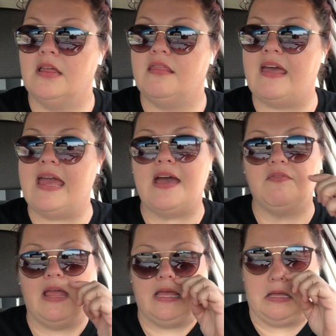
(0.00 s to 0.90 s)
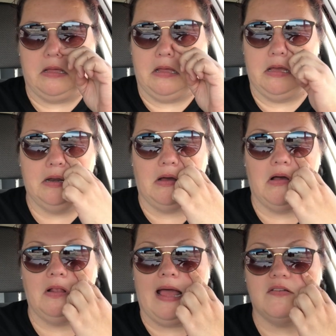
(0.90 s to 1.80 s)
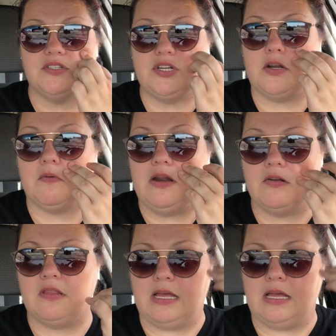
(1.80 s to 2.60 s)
They have like an all house generator